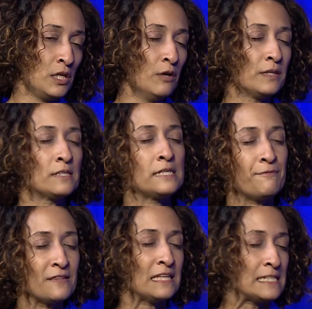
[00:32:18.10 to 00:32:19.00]
there's
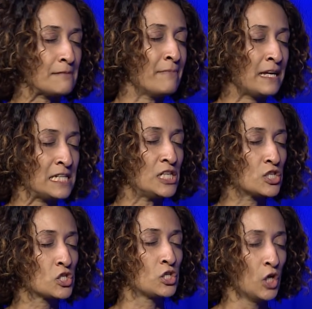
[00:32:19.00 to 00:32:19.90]
different things that make
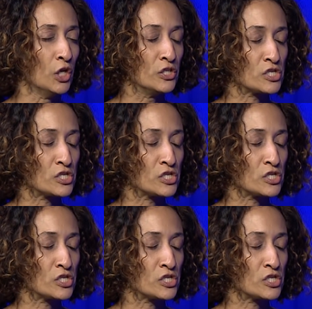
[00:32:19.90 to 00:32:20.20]
teachers good.